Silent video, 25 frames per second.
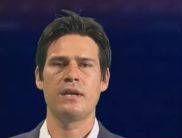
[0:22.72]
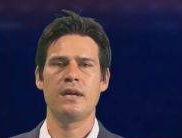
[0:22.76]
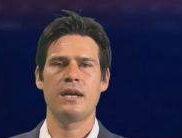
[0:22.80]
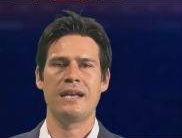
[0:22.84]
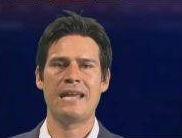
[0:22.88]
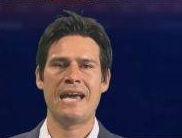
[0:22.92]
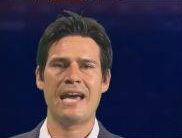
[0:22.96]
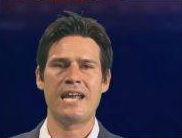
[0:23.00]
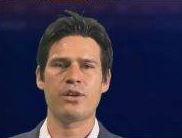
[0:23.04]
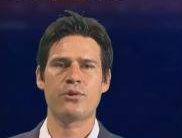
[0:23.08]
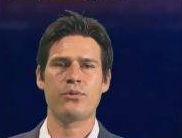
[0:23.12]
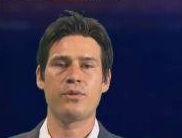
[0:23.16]

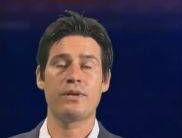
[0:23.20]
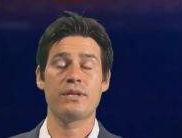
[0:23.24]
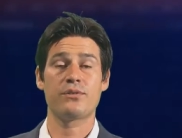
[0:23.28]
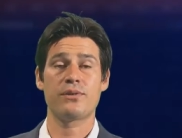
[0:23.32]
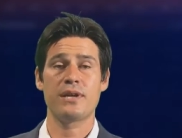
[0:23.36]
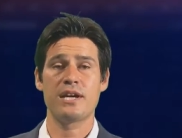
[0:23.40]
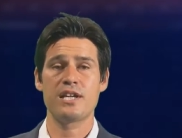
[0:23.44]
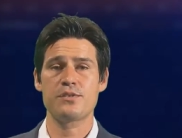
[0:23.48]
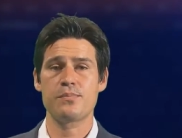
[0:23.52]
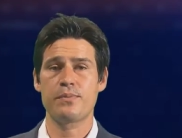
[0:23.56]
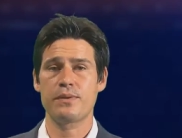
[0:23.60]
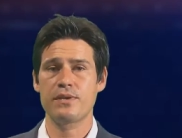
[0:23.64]
inadequate
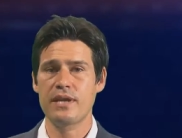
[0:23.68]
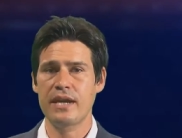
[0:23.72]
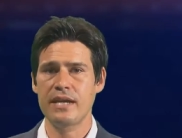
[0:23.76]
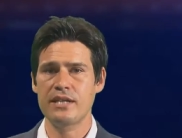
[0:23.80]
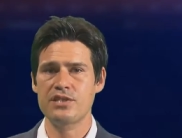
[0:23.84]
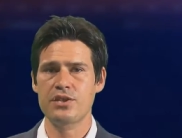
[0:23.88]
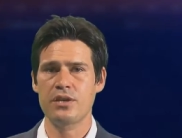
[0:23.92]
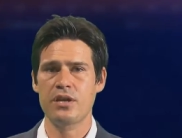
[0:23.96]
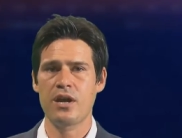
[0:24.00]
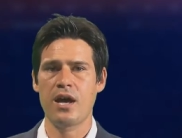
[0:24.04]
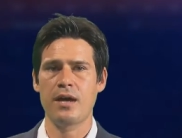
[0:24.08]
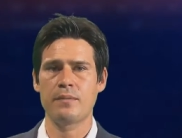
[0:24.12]

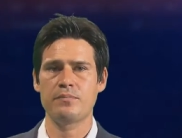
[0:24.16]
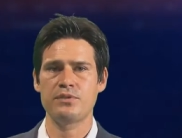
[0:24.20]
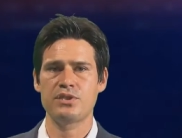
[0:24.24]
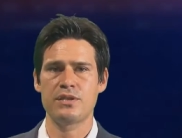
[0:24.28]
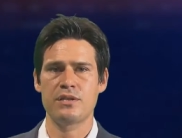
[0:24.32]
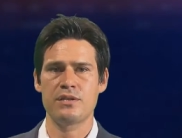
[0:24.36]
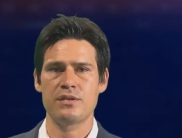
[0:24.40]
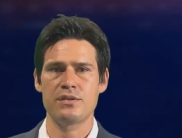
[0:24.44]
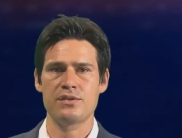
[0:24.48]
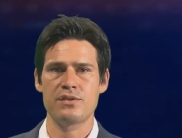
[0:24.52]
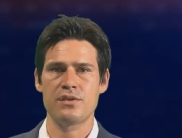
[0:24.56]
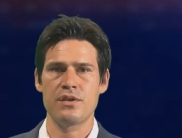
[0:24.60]
transportation
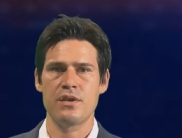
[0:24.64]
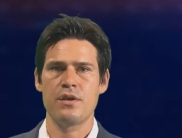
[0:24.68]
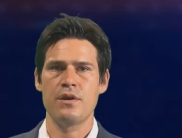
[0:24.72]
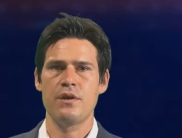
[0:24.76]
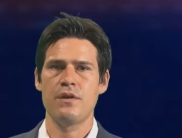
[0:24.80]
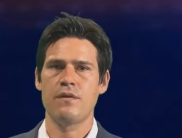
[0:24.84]
options,